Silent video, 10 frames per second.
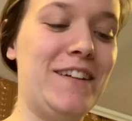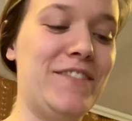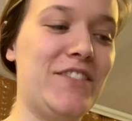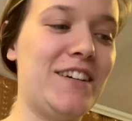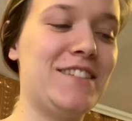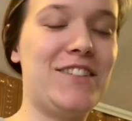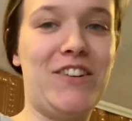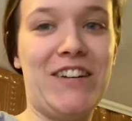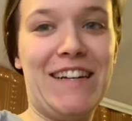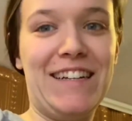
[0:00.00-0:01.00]
ever.
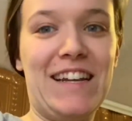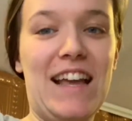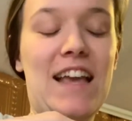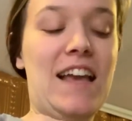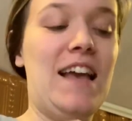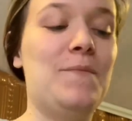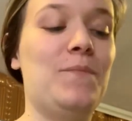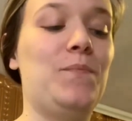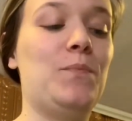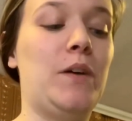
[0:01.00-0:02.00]
Sorry.
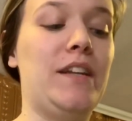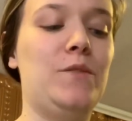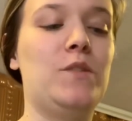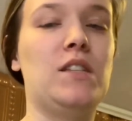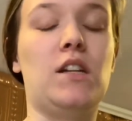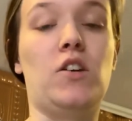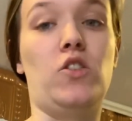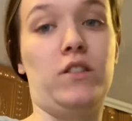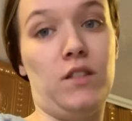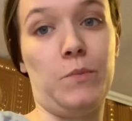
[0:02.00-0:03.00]
Brayden wants an
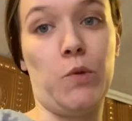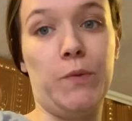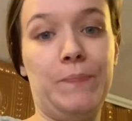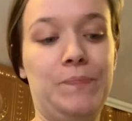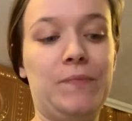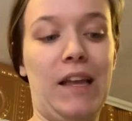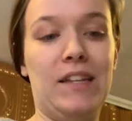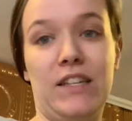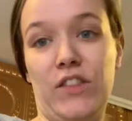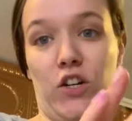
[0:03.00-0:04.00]

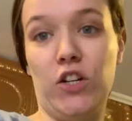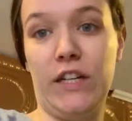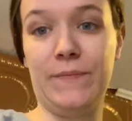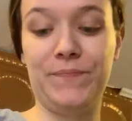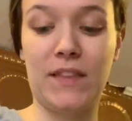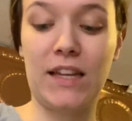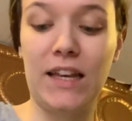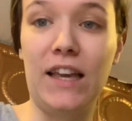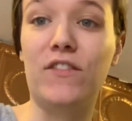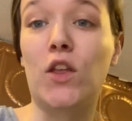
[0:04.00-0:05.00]
uncrustable at 30.
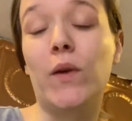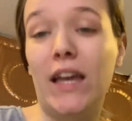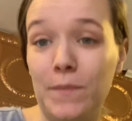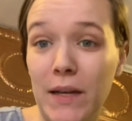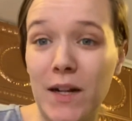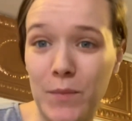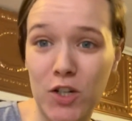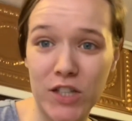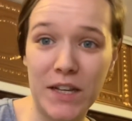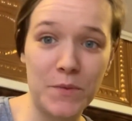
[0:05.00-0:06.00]
Even though he had a peanut
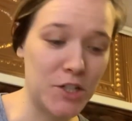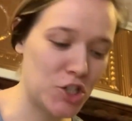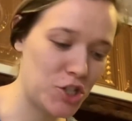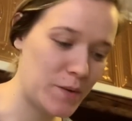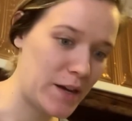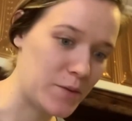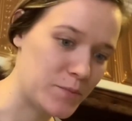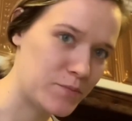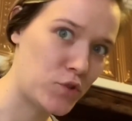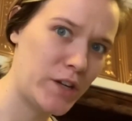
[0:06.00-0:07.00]
butter sandwich two hours,
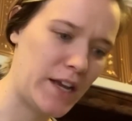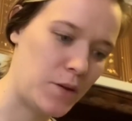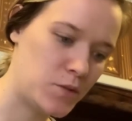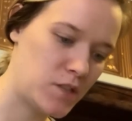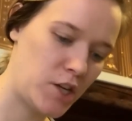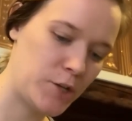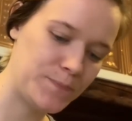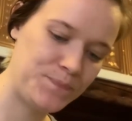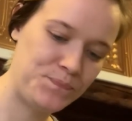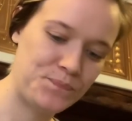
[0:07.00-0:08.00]
three hours
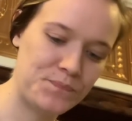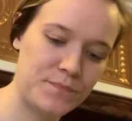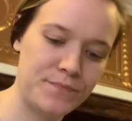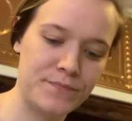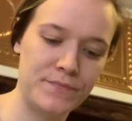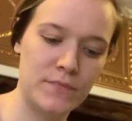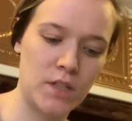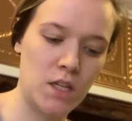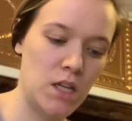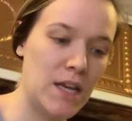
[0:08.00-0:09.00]
ago.
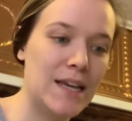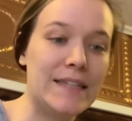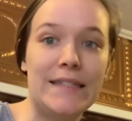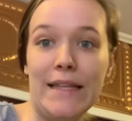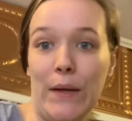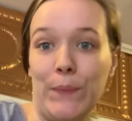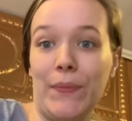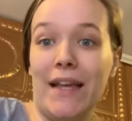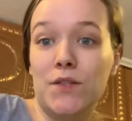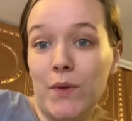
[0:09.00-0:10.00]
So
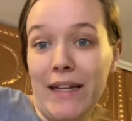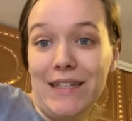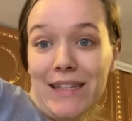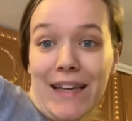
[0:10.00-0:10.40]
that's what he's